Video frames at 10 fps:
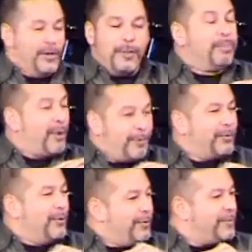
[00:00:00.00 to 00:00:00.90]
You blow
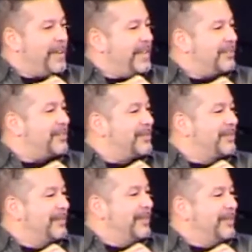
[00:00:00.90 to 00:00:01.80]
through the fence.
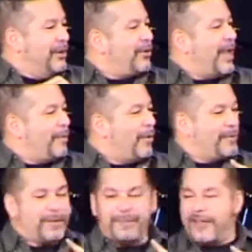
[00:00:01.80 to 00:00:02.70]
You climb
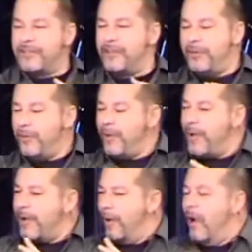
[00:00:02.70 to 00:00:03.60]
over the fence and you
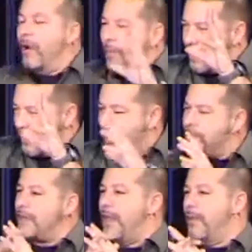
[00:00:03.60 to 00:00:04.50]
go. Or
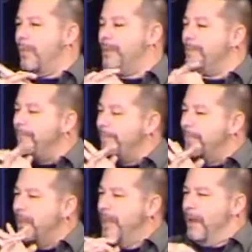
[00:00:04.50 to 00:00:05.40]
here's another one.
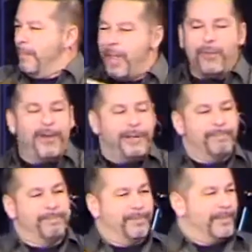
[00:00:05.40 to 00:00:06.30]
By the way,
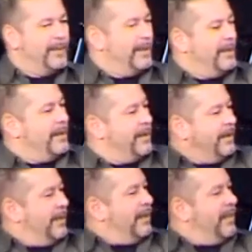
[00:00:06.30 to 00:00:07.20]

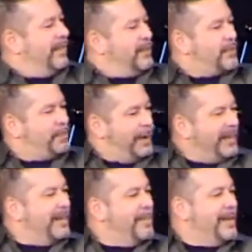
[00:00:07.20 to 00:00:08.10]
the
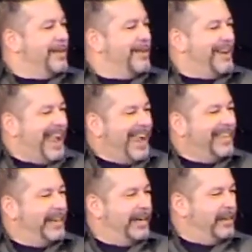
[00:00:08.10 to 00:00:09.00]
speed limit on
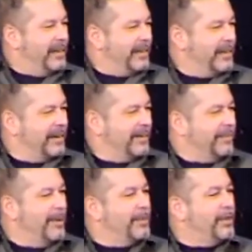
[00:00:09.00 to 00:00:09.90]
80
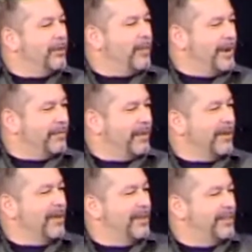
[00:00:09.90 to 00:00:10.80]
from the
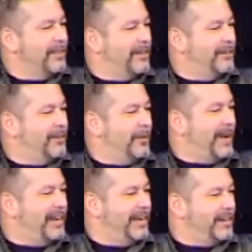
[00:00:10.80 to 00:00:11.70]
river to the
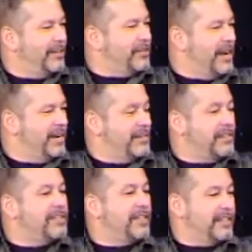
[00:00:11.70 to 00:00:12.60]
280 interchange
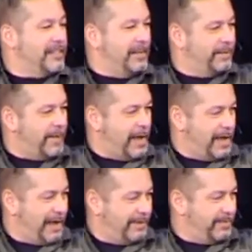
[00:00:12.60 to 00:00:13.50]
is
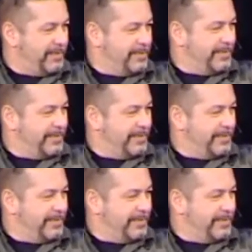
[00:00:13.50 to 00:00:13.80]
65.